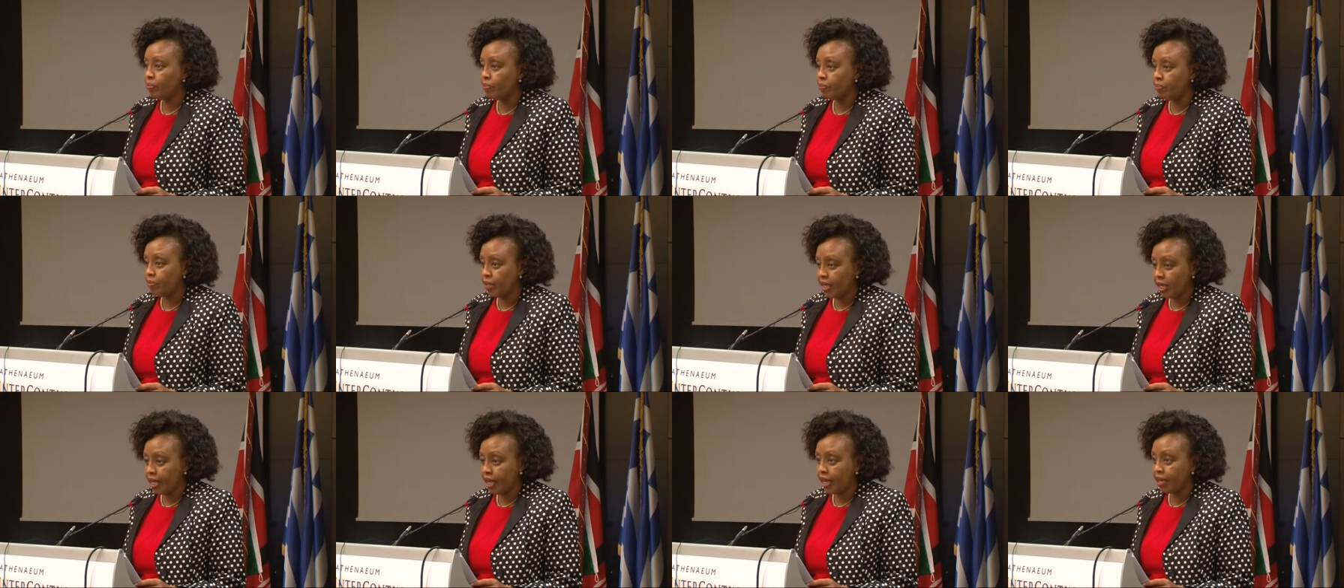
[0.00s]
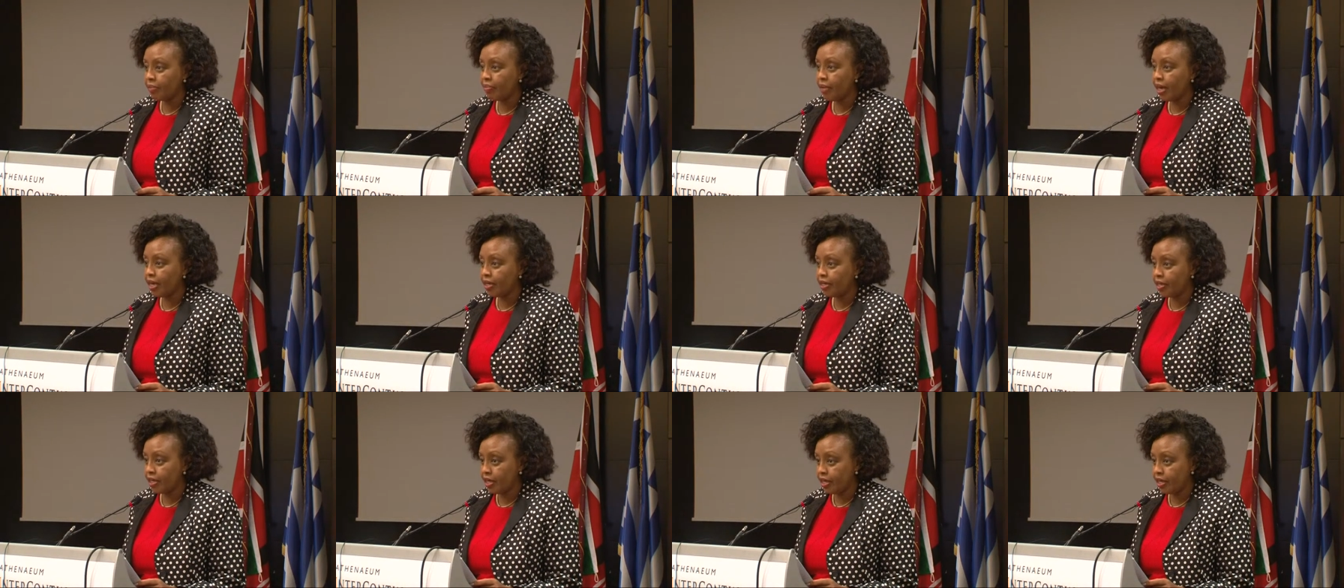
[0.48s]
me and
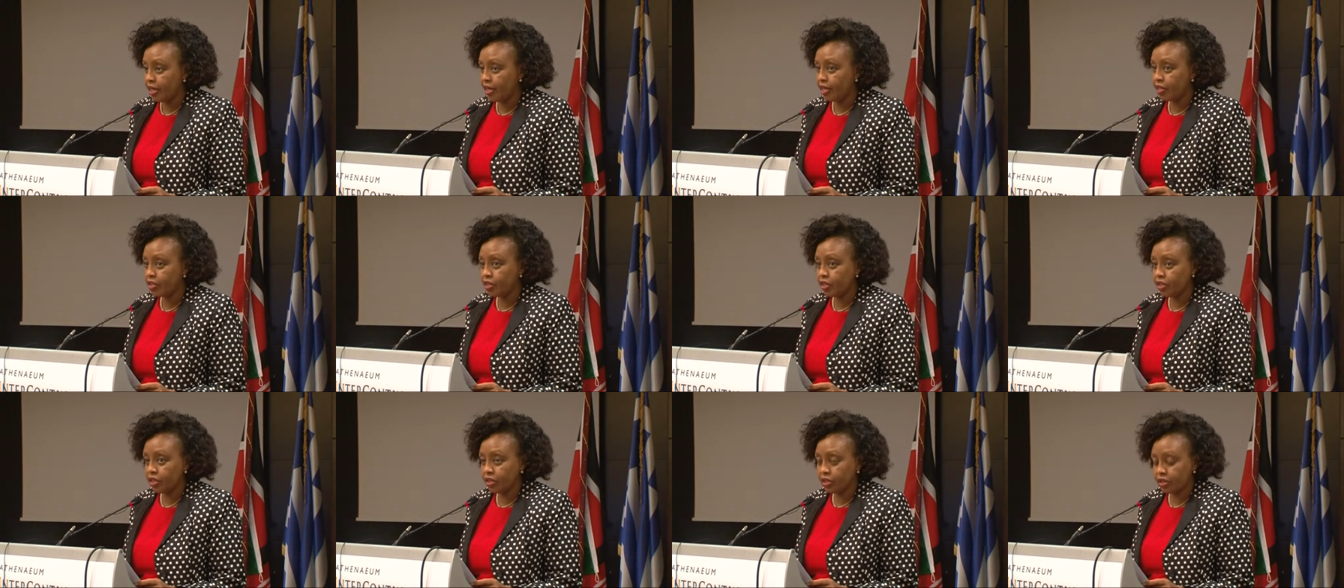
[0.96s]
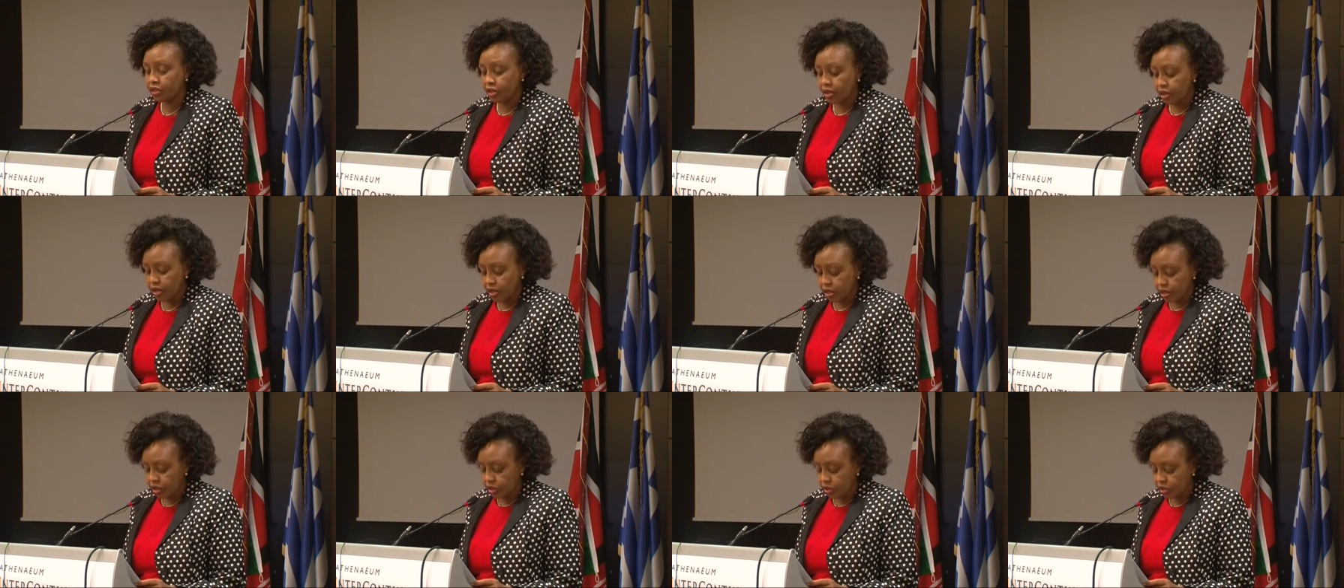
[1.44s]
my delegation
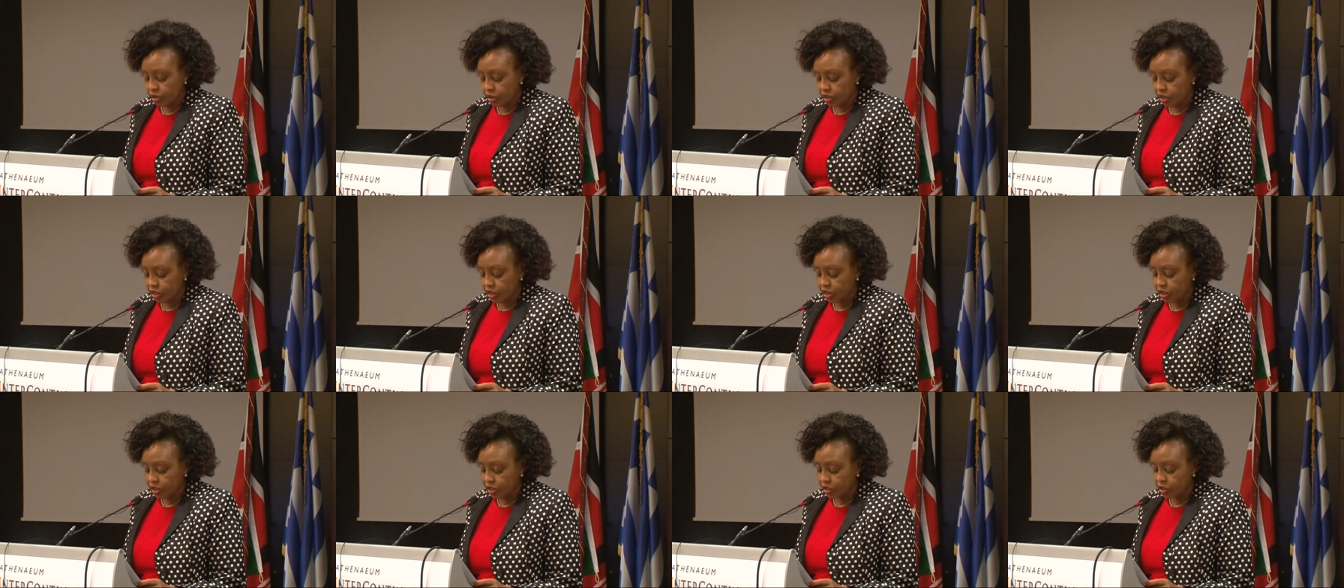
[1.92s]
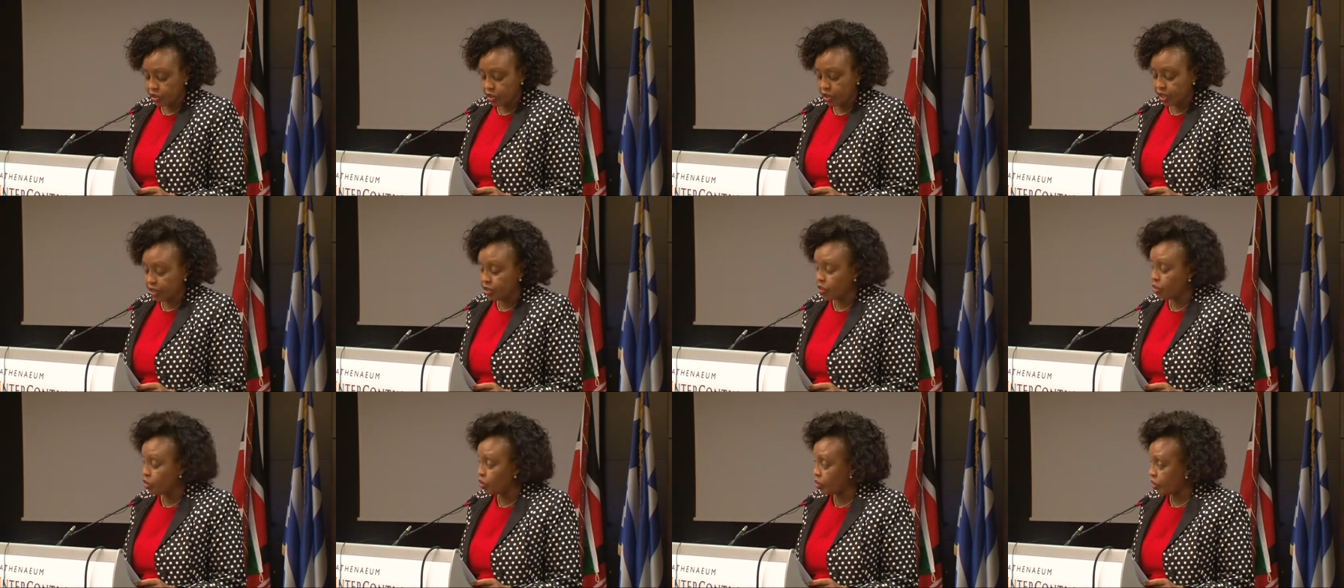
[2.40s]
continue to
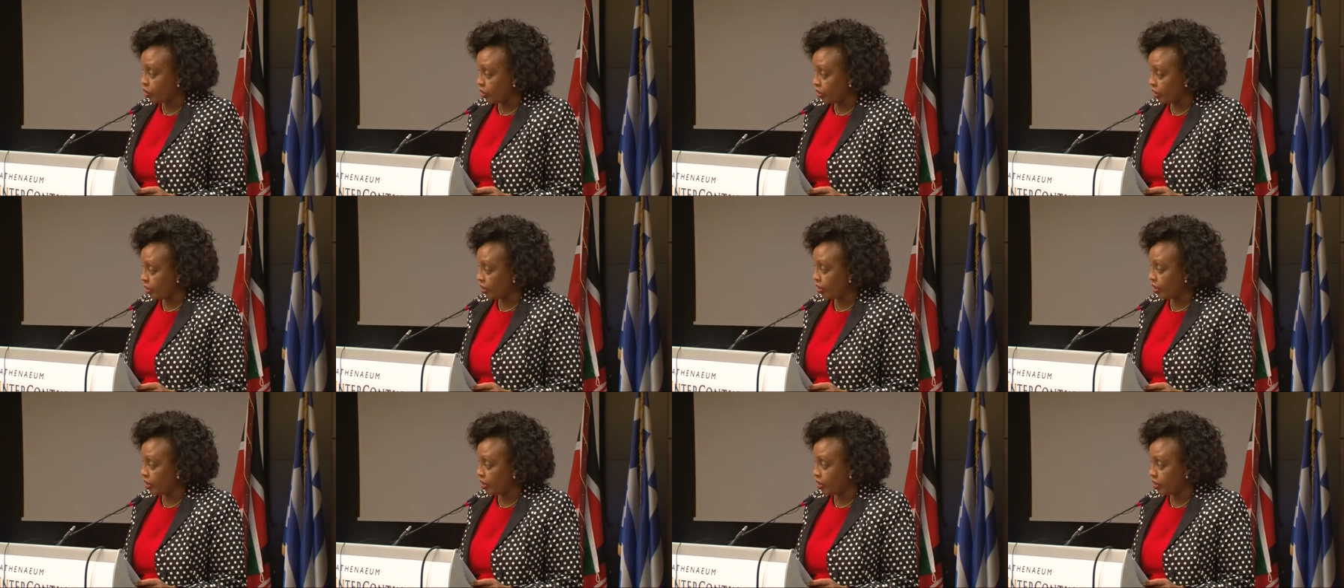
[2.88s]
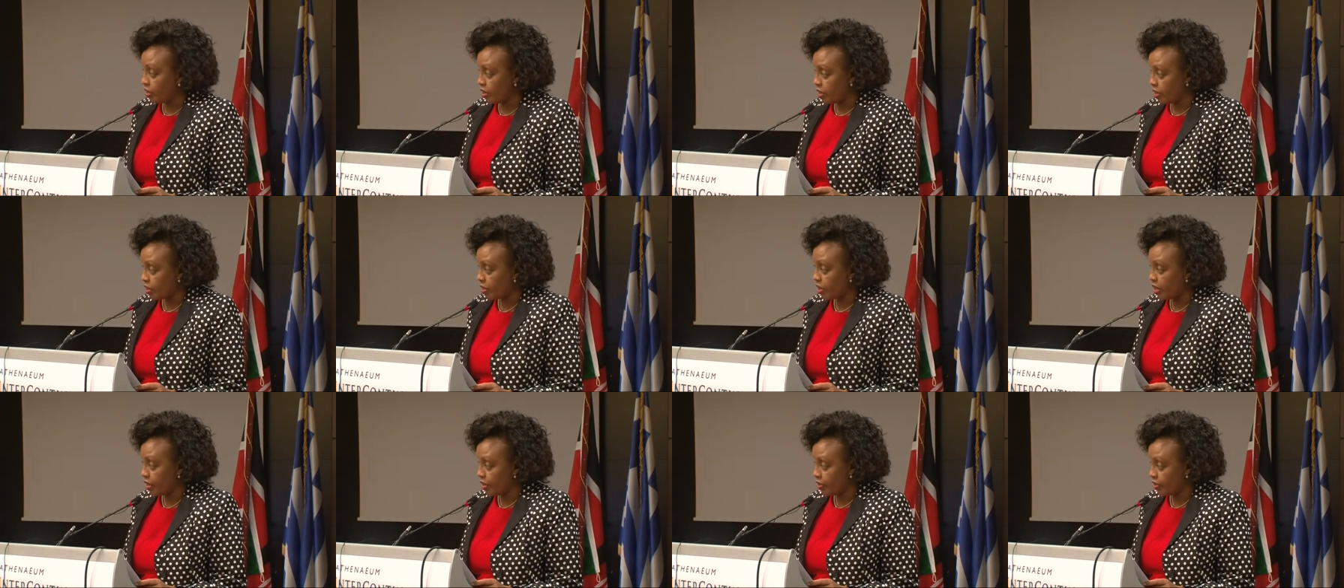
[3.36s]
enjoy in
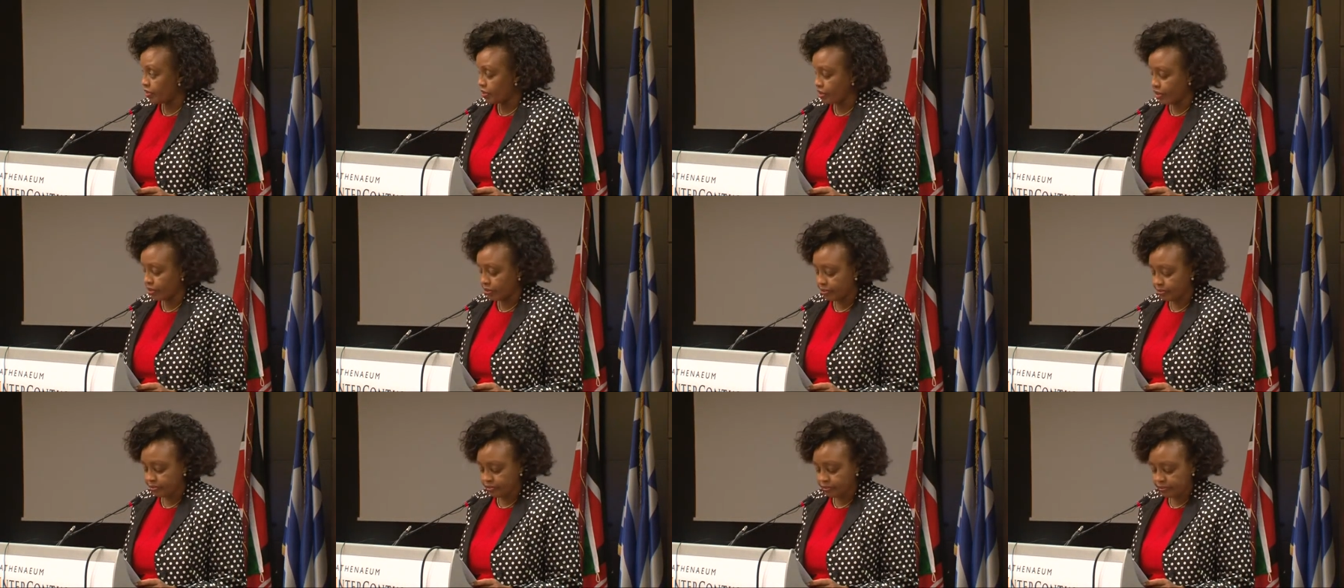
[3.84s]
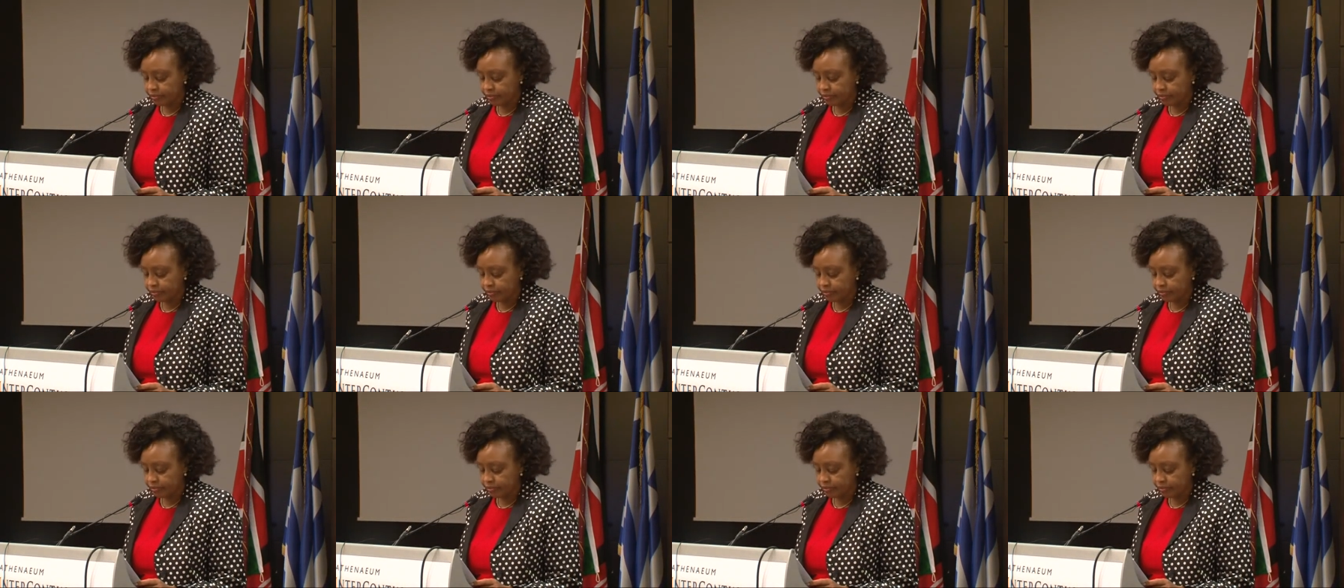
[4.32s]
this country.